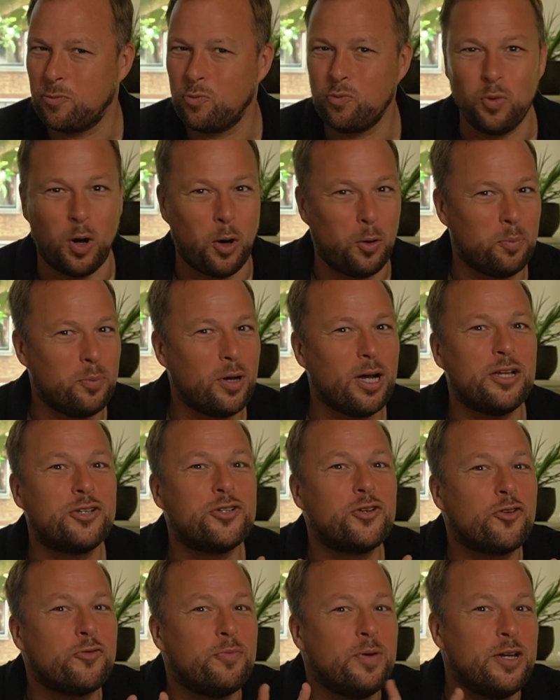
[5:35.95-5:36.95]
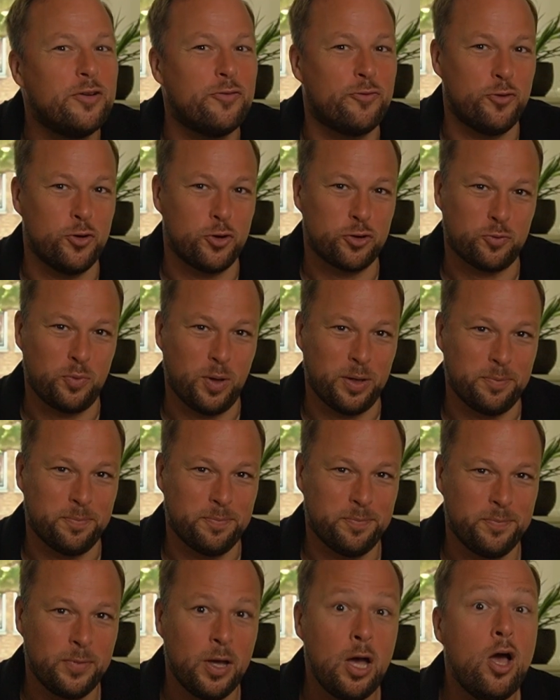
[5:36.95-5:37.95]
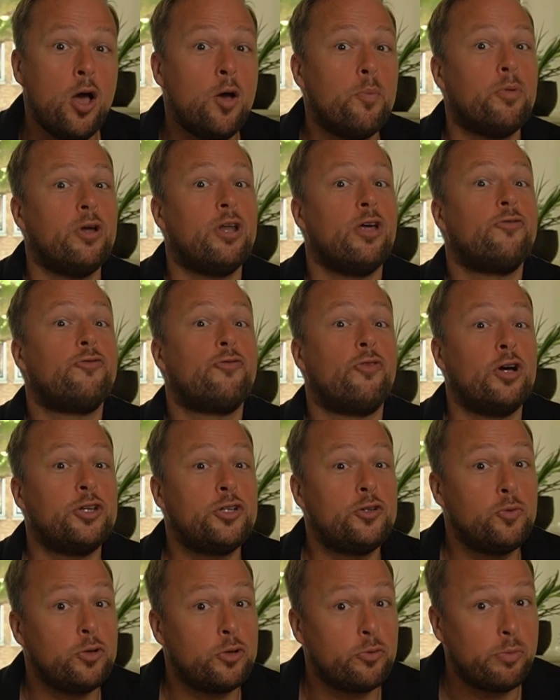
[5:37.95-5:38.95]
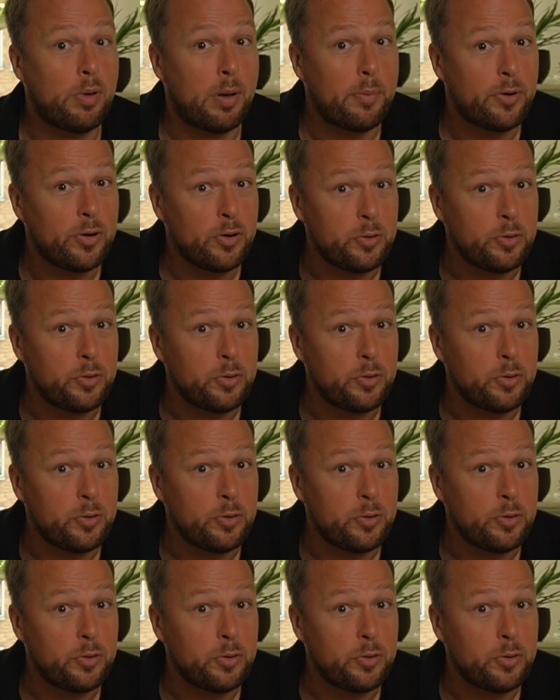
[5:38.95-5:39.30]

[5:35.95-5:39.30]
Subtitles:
well, it should have been the first one, but I thought you would remember